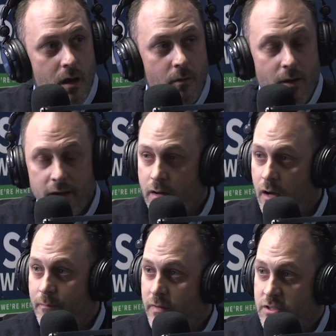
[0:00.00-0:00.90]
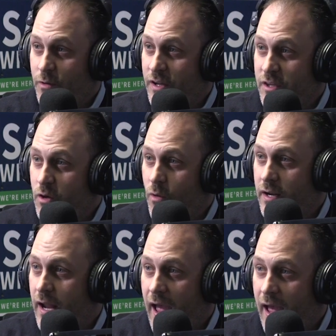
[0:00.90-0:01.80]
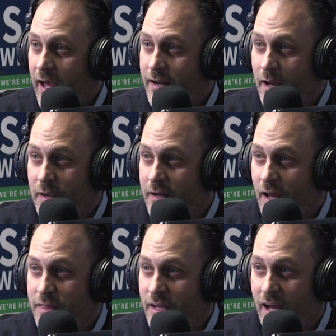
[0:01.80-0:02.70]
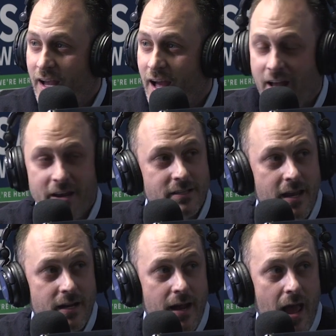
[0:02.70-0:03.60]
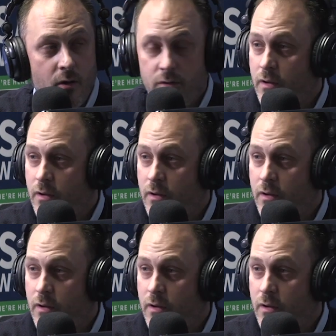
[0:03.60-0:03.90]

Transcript: all right. Is there anything you wanted to add? I mean, I think I kind of laid it out